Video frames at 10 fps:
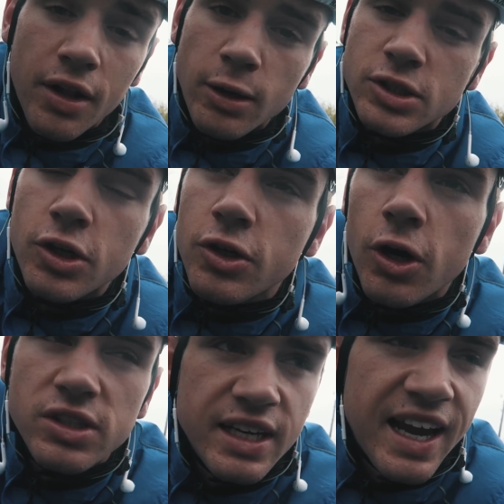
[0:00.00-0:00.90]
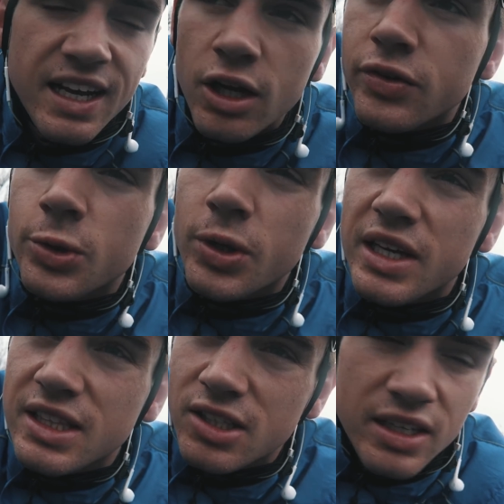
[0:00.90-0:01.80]
You know, that was a good call today, heading over to
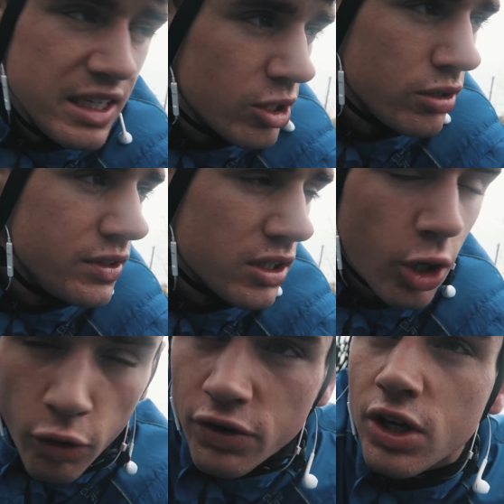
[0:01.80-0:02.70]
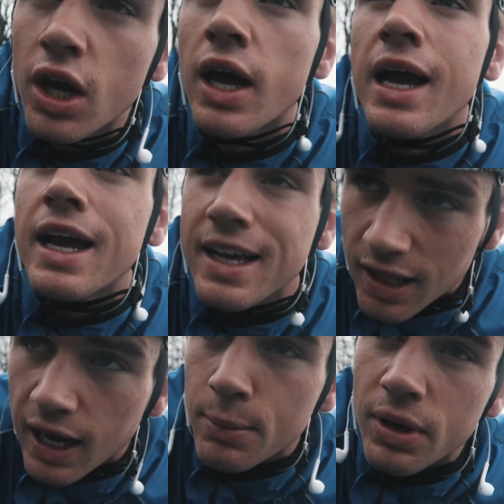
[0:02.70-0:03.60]
a tree covered
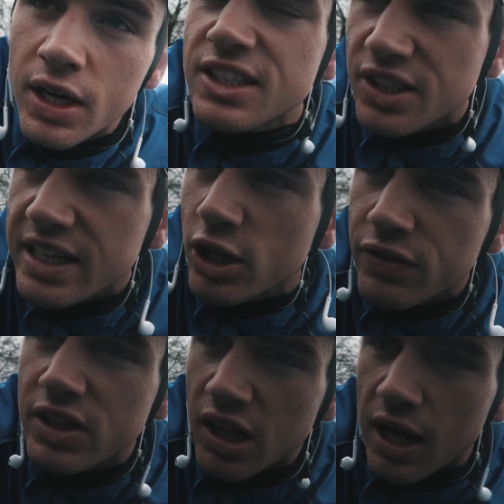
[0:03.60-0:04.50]
climb. A tree covered